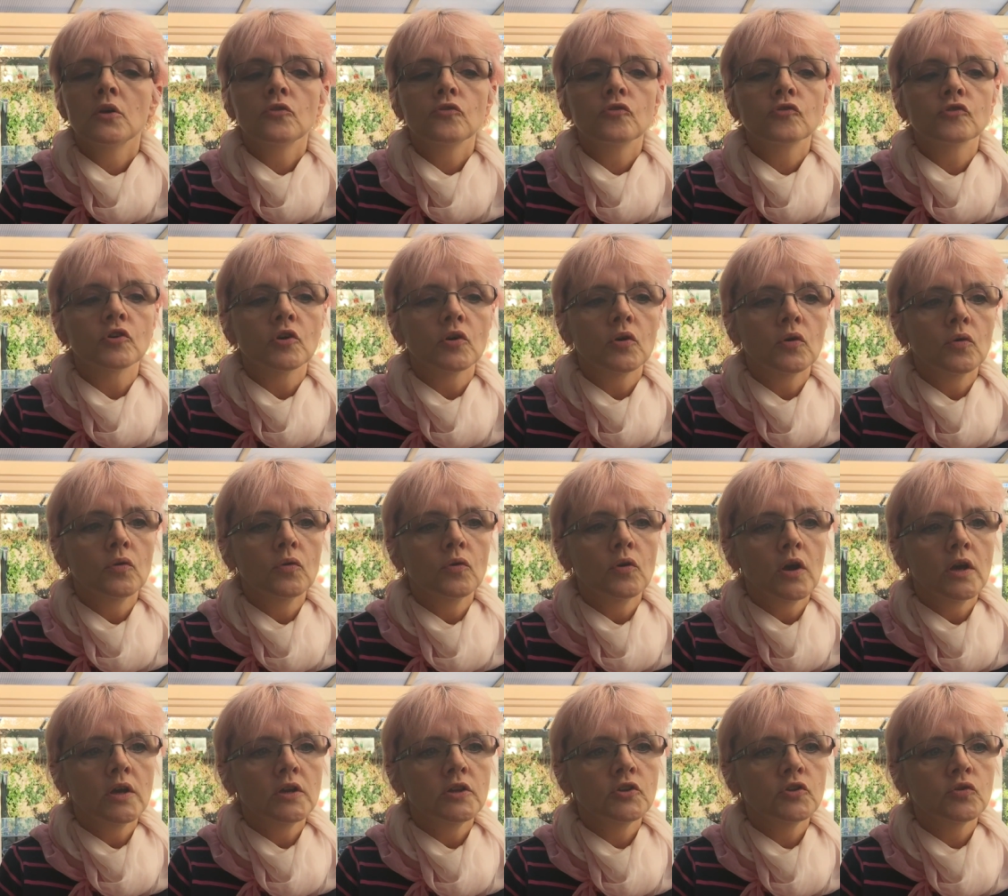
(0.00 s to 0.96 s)
So
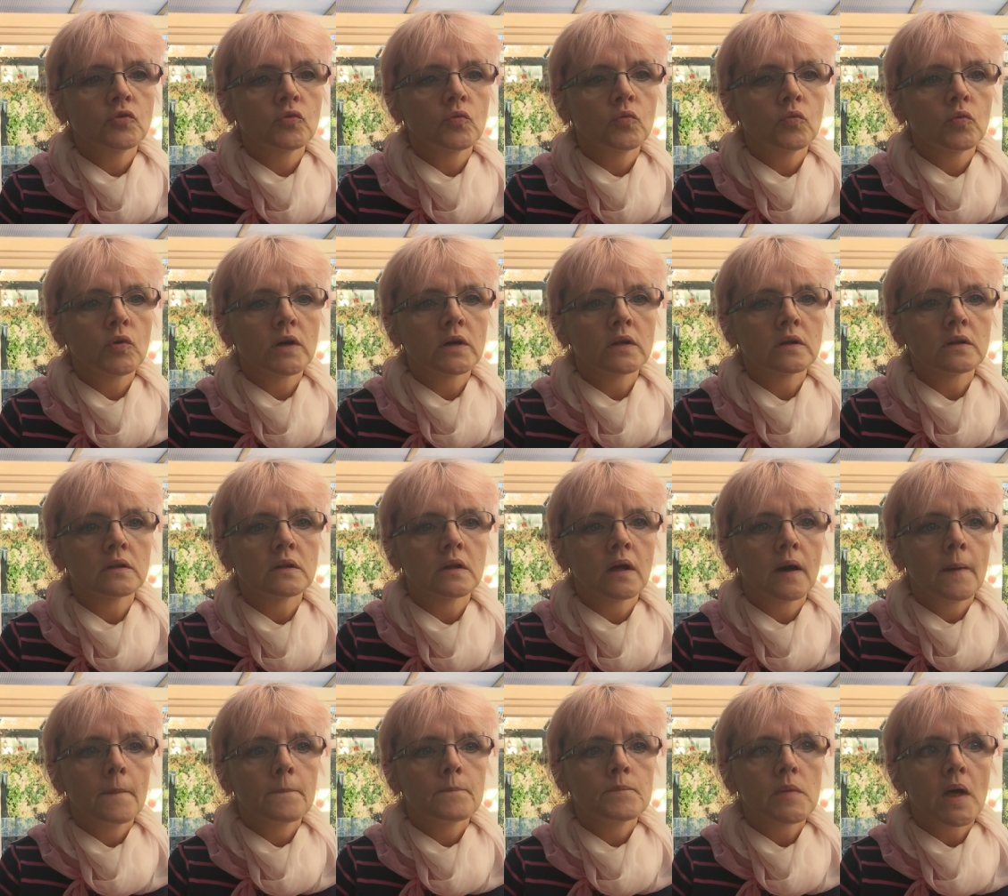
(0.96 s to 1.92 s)
you
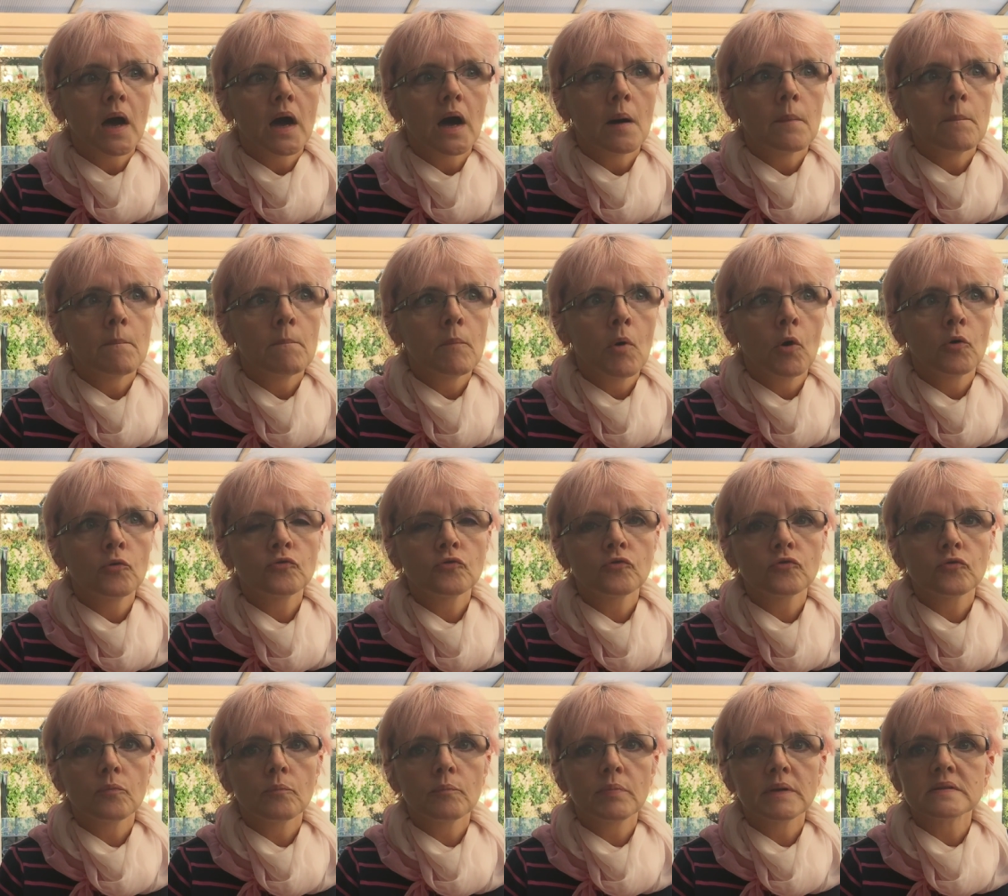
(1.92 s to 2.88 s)
will,
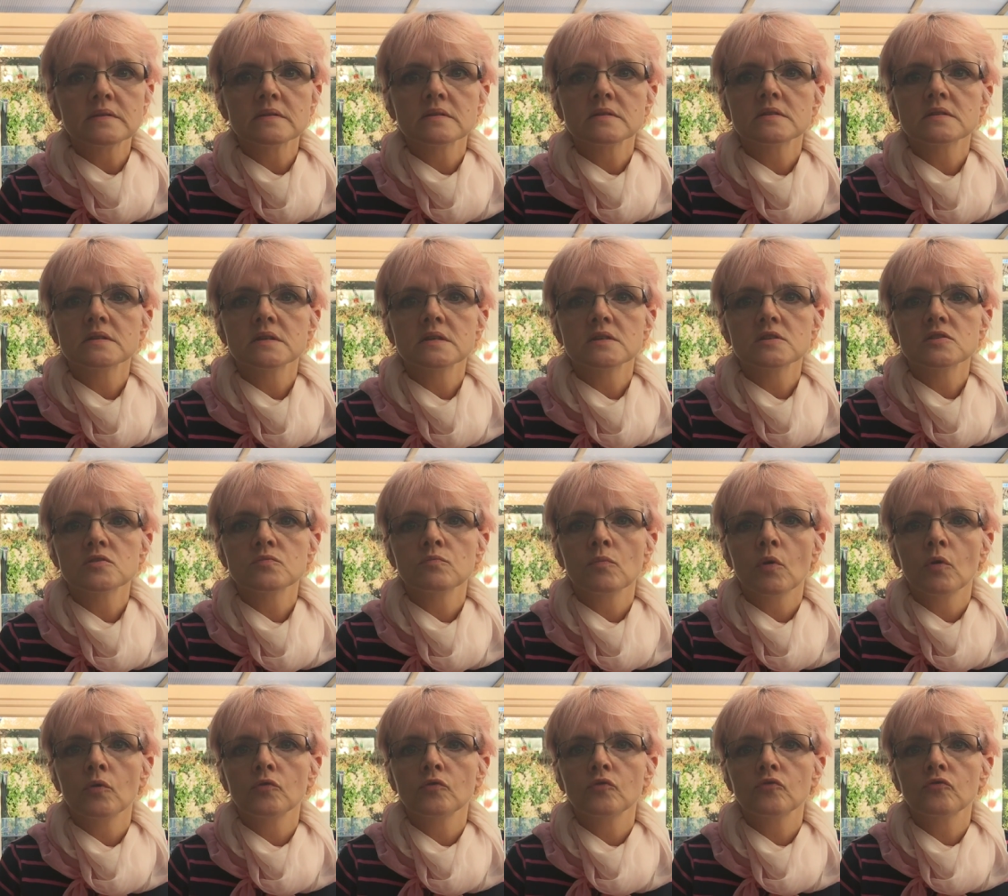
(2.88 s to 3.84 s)
most businesses,
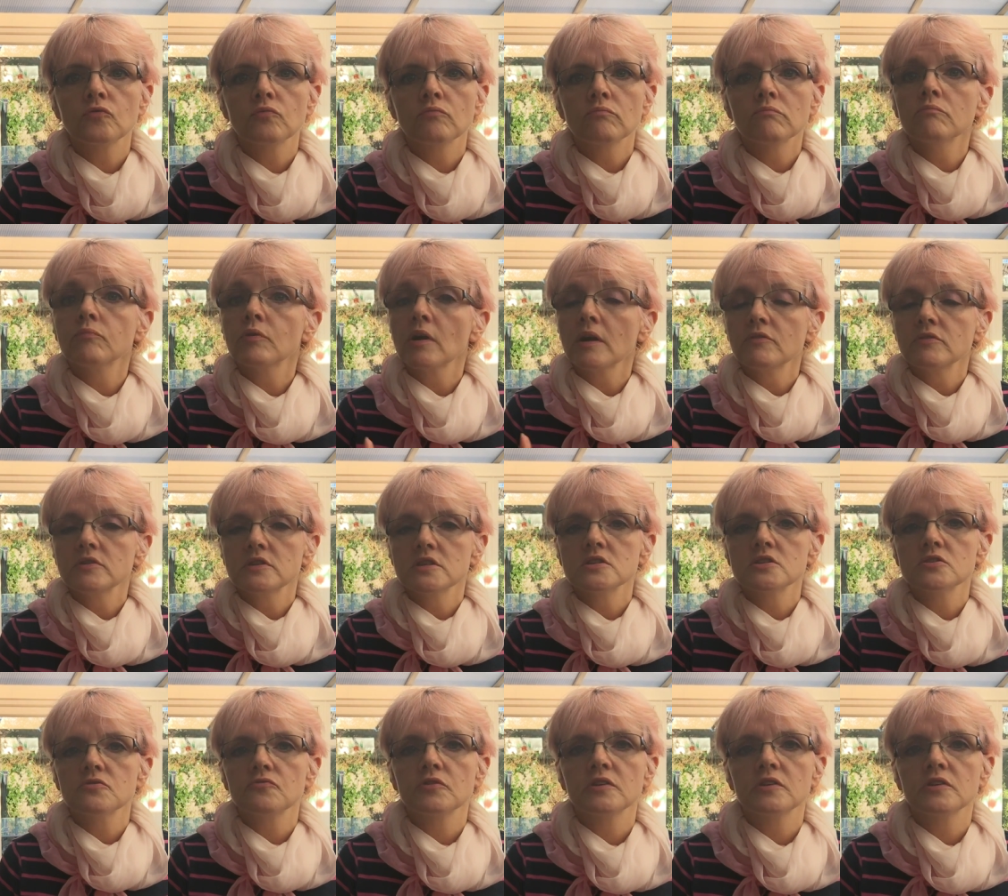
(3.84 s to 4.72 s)
most private